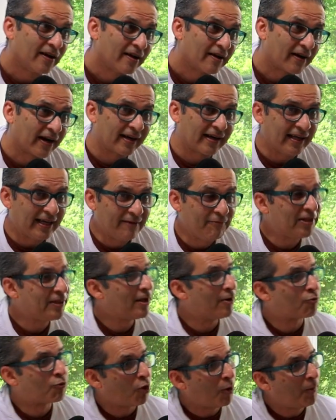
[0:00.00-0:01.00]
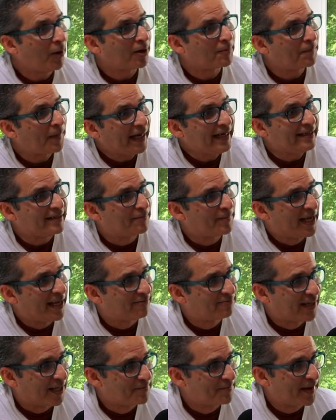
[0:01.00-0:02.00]
Right? Even the robot Biden may
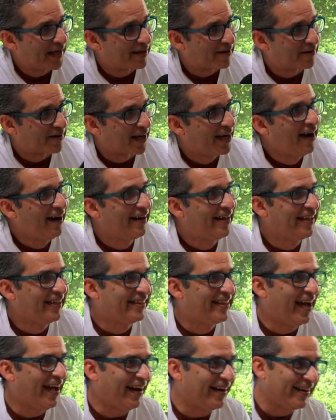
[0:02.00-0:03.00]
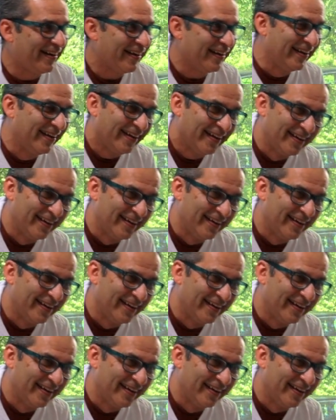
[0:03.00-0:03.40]
have done better regarding that.